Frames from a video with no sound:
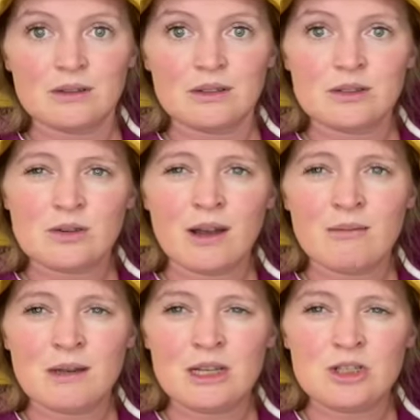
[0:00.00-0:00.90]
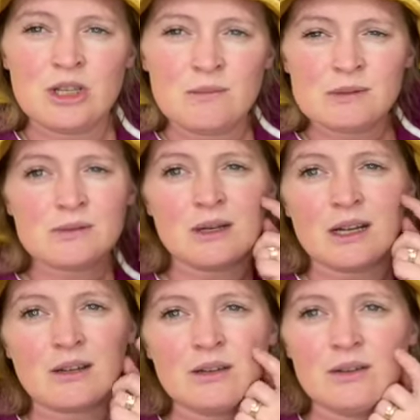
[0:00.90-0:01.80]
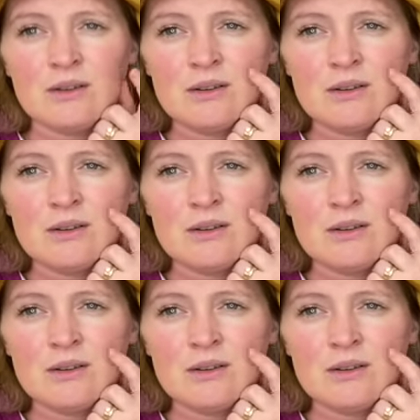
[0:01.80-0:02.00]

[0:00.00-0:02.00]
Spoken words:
So how many sheeps would I glue?